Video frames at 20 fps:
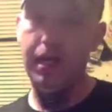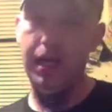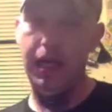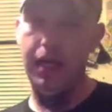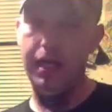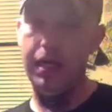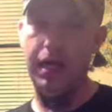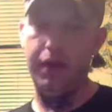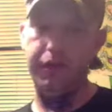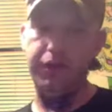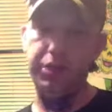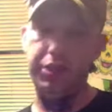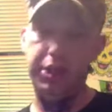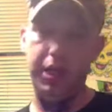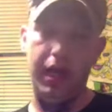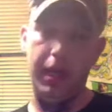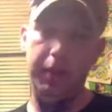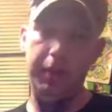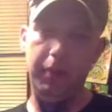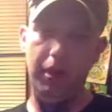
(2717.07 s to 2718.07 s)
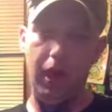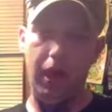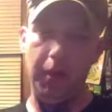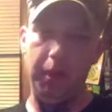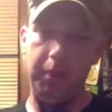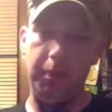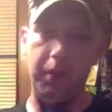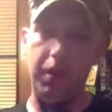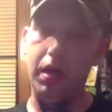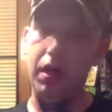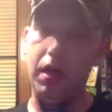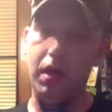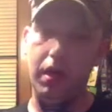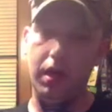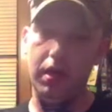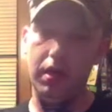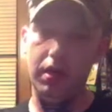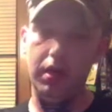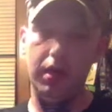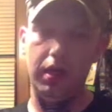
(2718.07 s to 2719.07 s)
it never jammed up or,